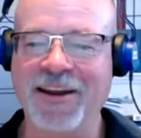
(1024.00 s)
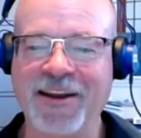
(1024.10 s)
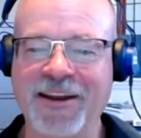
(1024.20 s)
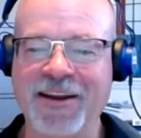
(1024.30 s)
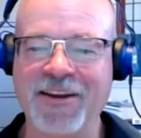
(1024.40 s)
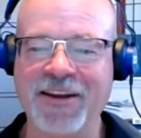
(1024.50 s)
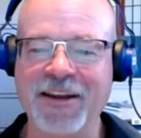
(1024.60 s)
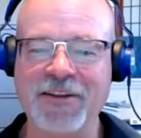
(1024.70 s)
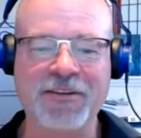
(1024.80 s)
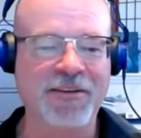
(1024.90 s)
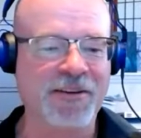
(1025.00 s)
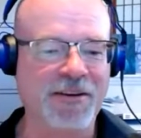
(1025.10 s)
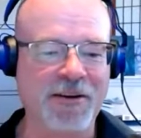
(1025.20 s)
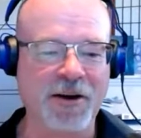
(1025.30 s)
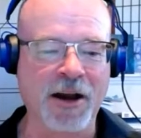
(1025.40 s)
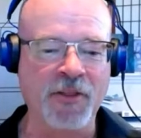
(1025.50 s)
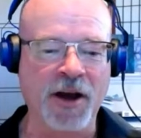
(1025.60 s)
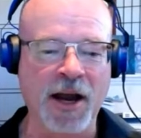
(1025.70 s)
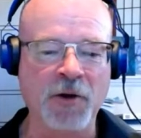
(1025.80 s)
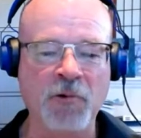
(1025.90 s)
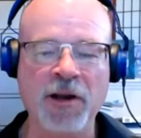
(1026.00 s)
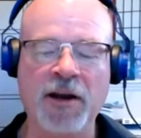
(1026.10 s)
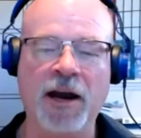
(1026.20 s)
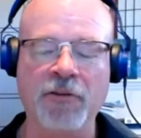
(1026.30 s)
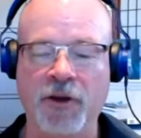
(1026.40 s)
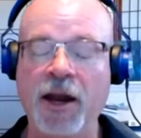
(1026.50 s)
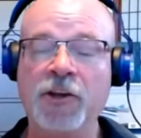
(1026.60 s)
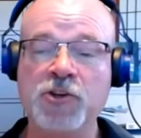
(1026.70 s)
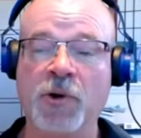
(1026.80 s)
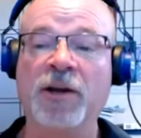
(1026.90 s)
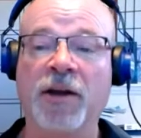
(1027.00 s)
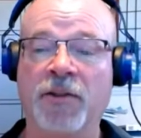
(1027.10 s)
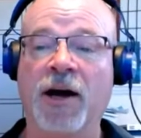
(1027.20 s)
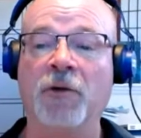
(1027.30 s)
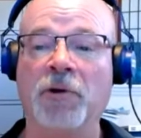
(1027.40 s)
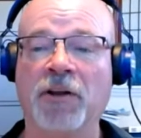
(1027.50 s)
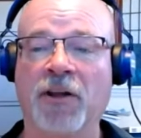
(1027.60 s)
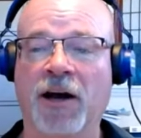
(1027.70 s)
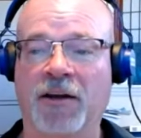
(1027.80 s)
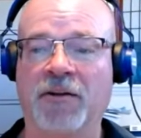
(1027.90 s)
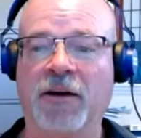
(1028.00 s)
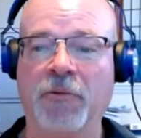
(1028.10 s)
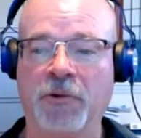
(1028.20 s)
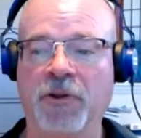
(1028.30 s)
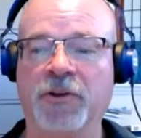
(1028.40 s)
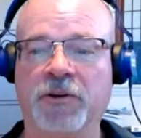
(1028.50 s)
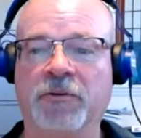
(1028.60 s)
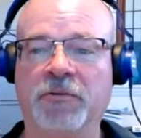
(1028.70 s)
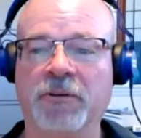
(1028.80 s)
It on the highway. I enjoy it on the highway a lot. I really do.